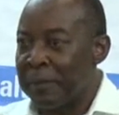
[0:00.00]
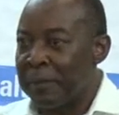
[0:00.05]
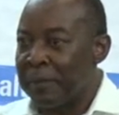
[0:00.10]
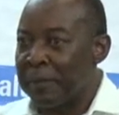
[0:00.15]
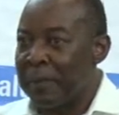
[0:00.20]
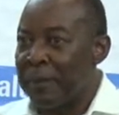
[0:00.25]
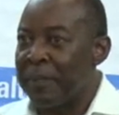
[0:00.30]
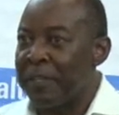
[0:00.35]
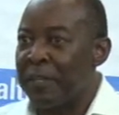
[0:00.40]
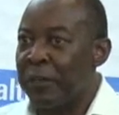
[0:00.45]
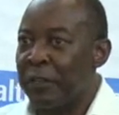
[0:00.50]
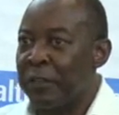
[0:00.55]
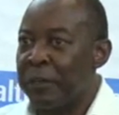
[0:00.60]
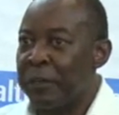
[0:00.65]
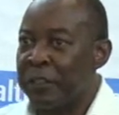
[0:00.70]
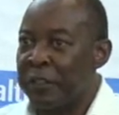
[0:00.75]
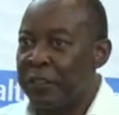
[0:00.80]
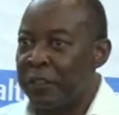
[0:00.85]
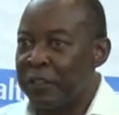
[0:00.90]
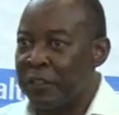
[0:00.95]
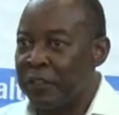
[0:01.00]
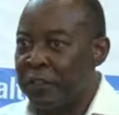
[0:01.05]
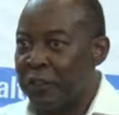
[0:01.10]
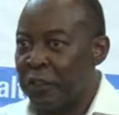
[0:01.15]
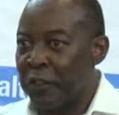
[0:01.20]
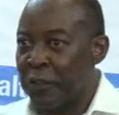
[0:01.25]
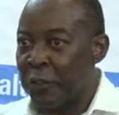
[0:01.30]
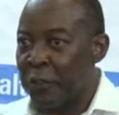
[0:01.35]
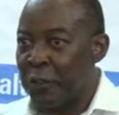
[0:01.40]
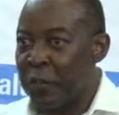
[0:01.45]
public hospitals,
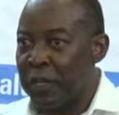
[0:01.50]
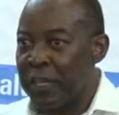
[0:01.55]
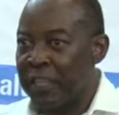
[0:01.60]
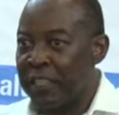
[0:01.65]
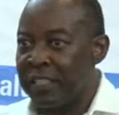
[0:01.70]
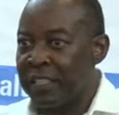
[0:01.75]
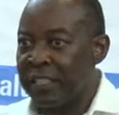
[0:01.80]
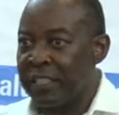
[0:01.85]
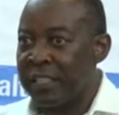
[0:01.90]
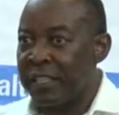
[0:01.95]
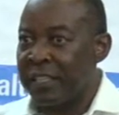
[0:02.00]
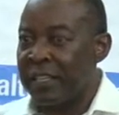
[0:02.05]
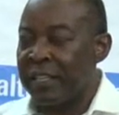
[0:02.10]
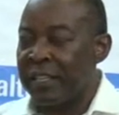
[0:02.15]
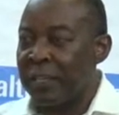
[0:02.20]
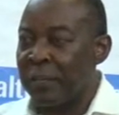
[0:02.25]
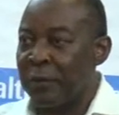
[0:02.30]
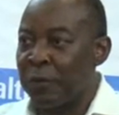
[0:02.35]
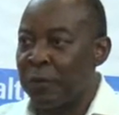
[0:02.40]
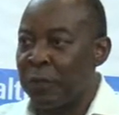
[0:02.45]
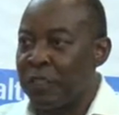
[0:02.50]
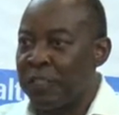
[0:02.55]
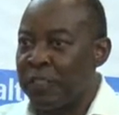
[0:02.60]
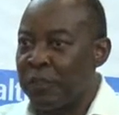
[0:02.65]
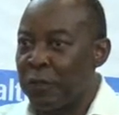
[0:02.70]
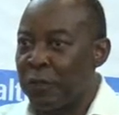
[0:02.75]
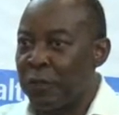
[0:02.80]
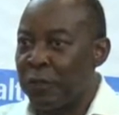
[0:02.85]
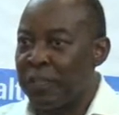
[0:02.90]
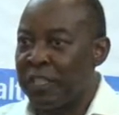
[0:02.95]
you look at what
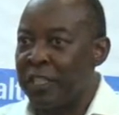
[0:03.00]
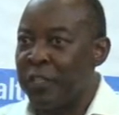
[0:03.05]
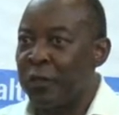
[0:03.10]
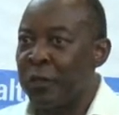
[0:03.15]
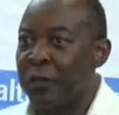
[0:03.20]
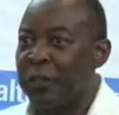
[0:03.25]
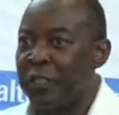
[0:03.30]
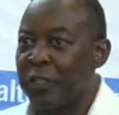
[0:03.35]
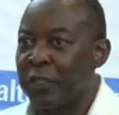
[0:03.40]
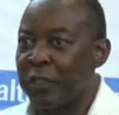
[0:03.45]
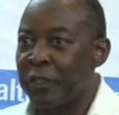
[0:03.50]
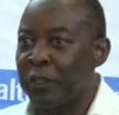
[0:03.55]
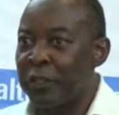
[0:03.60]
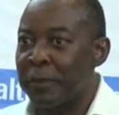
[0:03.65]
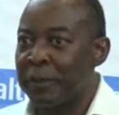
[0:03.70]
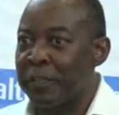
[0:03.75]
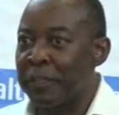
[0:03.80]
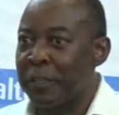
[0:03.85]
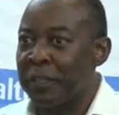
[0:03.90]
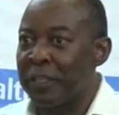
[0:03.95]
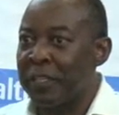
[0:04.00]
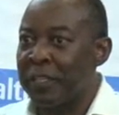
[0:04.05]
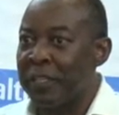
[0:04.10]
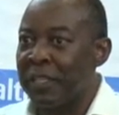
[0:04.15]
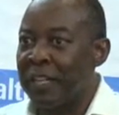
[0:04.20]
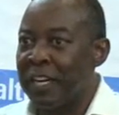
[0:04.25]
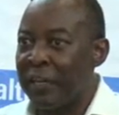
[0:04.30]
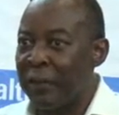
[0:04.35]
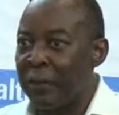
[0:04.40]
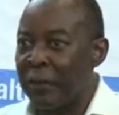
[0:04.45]
goes into mission hospital
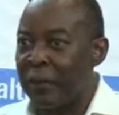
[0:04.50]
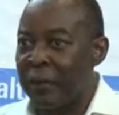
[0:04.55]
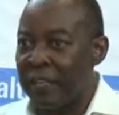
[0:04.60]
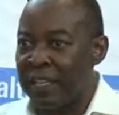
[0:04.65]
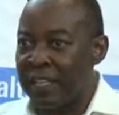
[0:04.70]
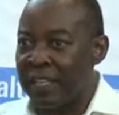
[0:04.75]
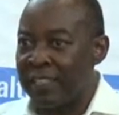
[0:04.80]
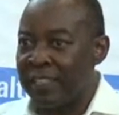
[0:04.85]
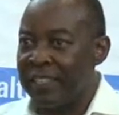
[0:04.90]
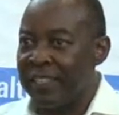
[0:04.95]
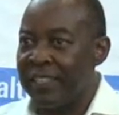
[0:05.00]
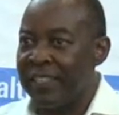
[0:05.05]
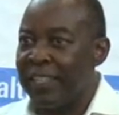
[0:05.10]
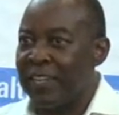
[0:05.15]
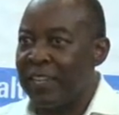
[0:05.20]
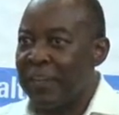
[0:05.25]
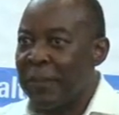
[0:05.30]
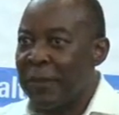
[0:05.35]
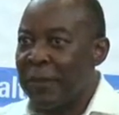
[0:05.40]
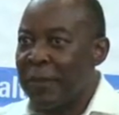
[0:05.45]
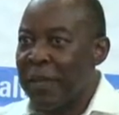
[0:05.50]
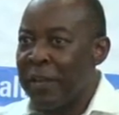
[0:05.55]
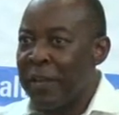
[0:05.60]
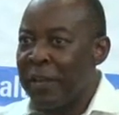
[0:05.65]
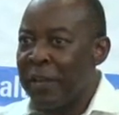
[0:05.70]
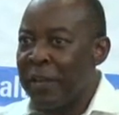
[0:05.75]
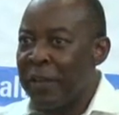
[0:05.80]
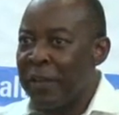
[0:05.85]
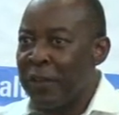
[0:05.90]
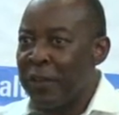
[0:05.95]
and all that.
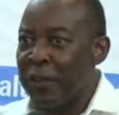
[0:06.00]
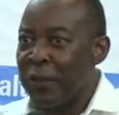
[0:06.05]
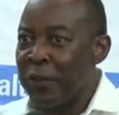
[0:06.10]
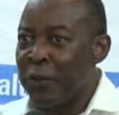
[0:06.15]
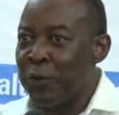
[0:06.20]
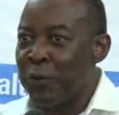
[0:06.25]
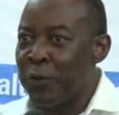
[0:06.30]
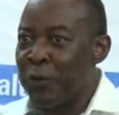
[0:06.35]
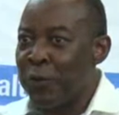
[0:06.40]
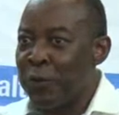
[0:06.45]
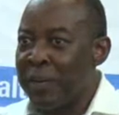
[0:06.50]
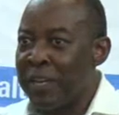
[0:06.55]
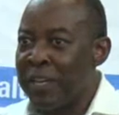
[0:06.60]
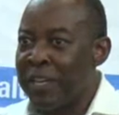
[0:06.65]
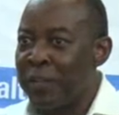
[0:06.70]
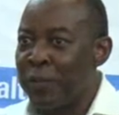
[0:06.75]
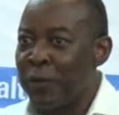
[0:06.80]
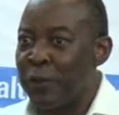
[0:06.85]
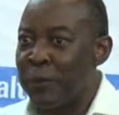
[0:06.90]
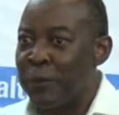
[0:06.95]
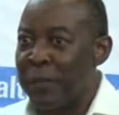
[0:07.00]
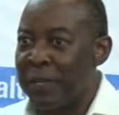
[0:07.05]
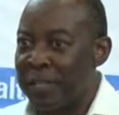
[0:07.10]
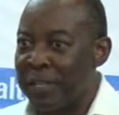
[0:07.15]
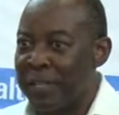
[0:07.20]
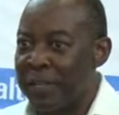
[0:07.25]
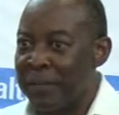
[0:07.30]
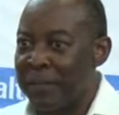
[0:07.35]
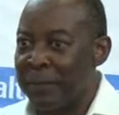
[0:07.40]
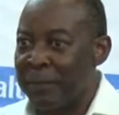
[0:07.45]
Then you bring it into
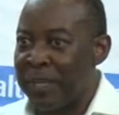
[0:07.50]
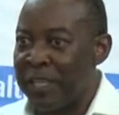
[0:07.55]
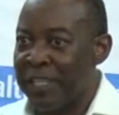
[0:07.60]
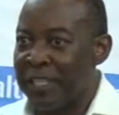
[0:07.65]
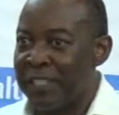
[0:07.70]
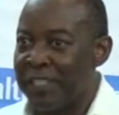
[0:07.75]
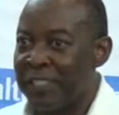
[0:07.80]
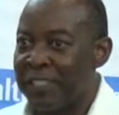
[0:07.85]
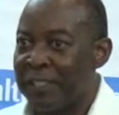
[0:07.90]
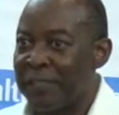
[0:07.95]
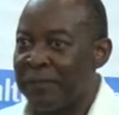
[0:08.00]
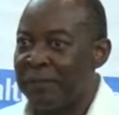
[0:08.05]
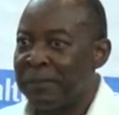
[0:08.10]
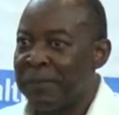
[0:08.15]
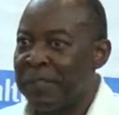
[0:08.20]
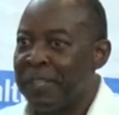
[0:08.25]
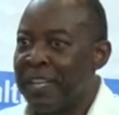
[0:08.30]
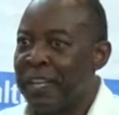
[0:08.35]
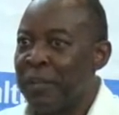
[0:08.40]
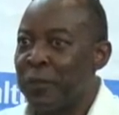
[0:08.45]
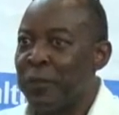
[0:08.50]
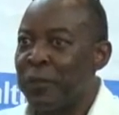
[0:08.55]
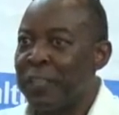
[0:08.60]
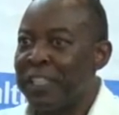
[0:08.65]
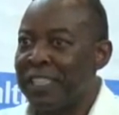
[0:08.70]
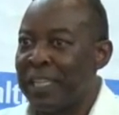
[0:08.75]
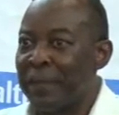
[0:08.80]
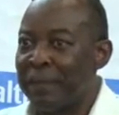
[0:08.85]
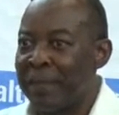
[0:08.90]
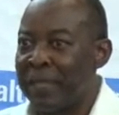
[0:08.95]
a package. Then you
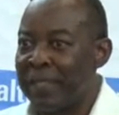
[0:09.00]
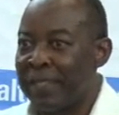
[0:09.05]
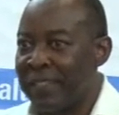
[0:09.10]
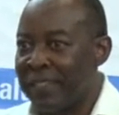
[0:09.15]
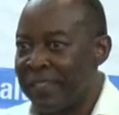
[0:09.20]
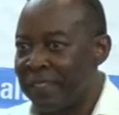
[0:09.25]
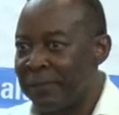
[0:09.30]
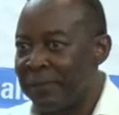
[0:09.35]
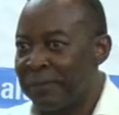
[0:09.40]
determine